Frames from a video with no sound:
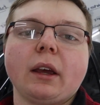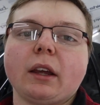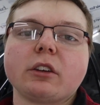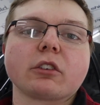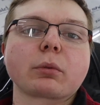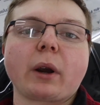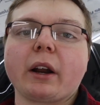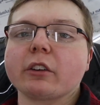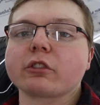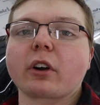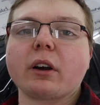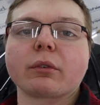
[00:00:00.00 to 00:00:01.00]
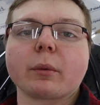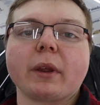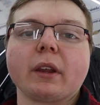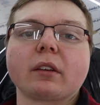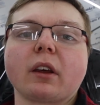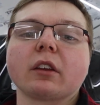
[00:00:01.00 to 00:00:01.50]
and just ran it straight from the
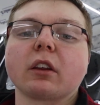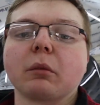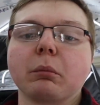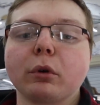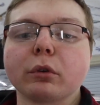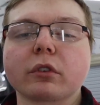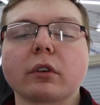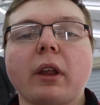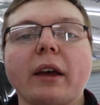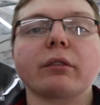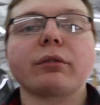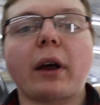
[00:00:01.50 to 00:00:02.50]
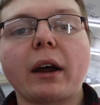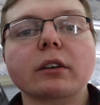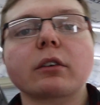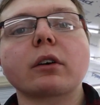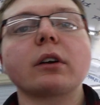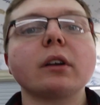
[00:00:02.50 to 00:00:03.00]
intake to the booster like
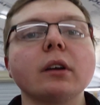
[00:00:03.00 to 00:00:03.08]
factory,